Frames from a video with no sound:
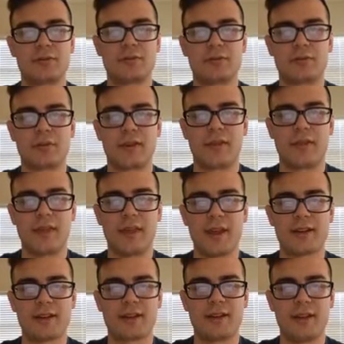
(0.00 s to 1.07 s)
run
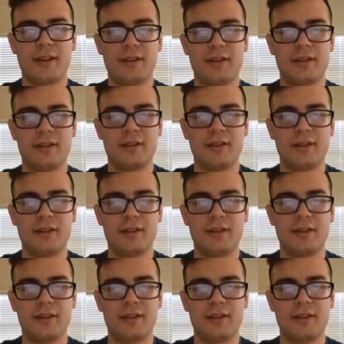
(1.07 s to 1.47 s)
that again.